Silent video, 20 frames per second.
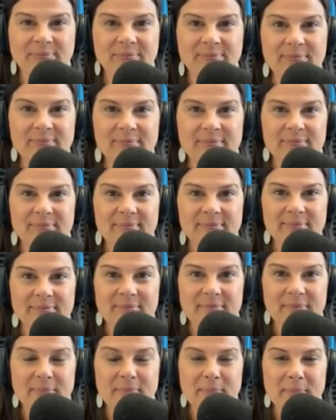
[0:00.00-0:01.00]

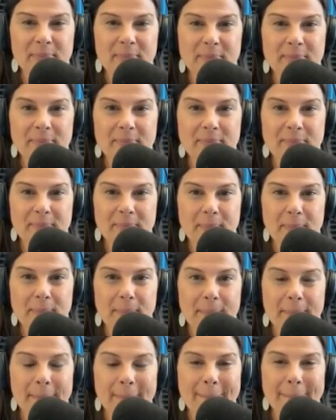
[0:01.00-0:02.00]

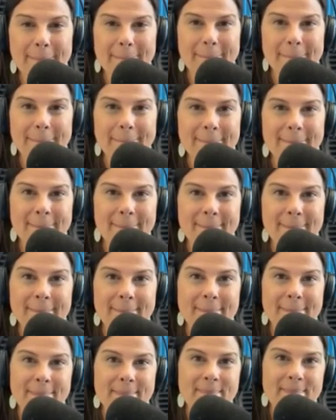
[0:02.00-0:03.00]

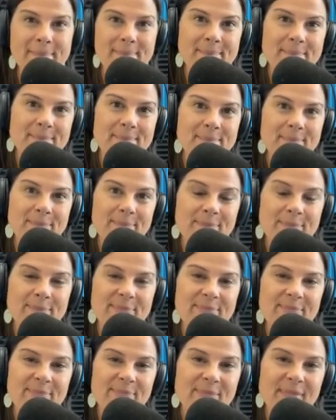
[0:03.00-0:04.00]

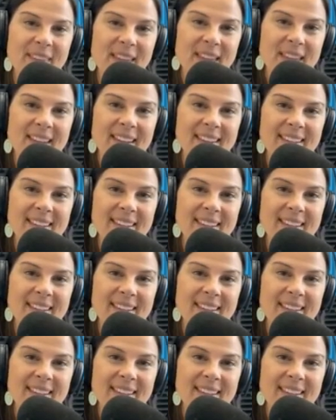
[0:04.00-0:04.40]
The person shown says nothing.